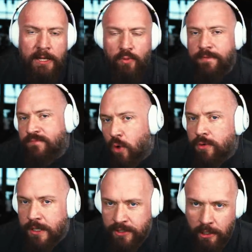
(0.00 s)
he would have
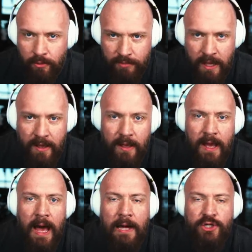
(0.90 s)
known to do that
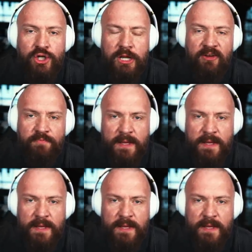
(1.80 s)
had she have